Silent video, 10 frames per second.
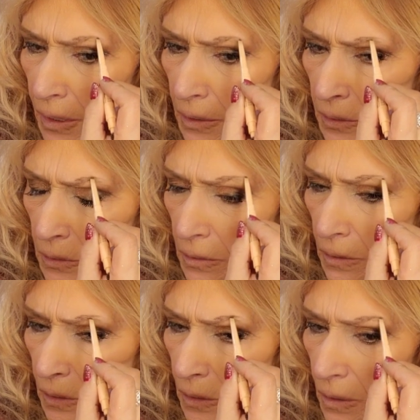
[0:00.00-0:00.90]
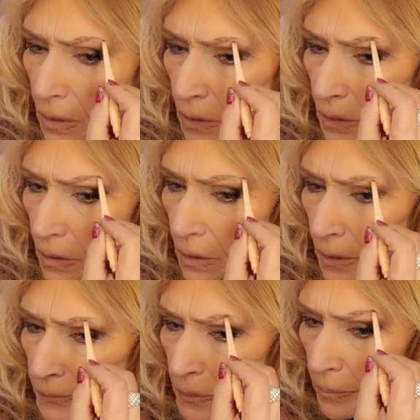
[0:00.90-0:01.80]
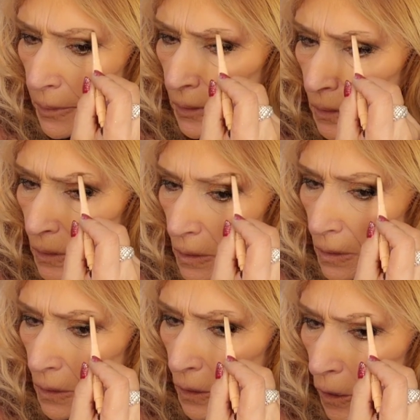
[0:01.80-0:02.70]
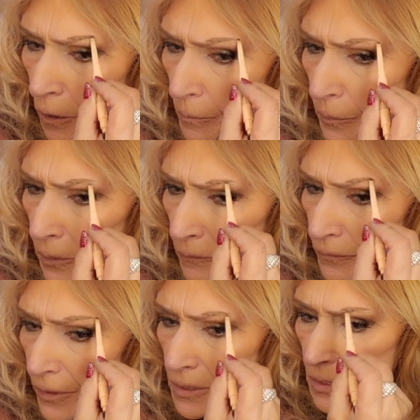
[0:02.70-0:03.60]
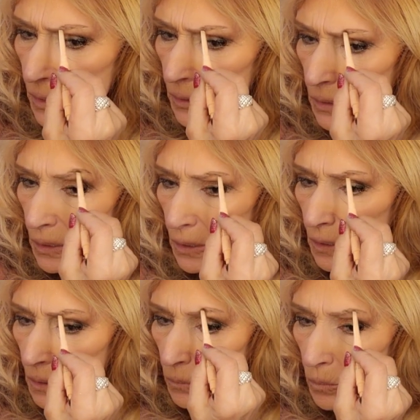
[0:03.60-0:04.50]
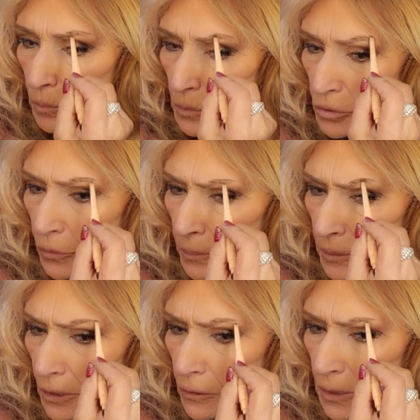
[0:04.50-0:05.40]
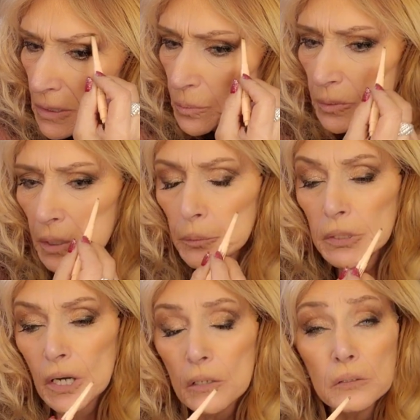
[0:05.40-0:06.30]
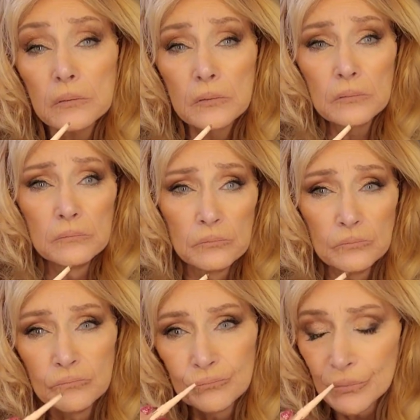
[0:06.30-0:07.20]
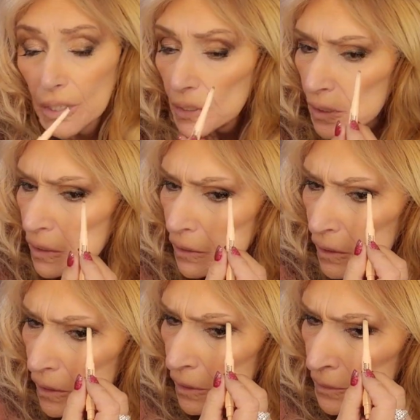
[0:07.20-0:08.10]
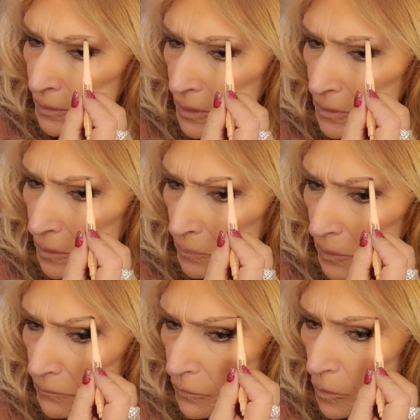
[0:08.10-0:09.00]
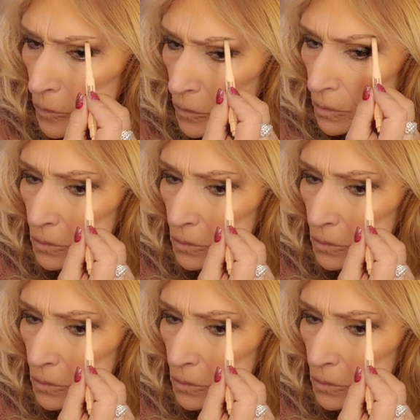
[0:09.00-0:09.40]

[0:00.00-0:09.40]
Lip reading: And to make our mean face like when we're screaming at our kids when they were young. And they did something wrong.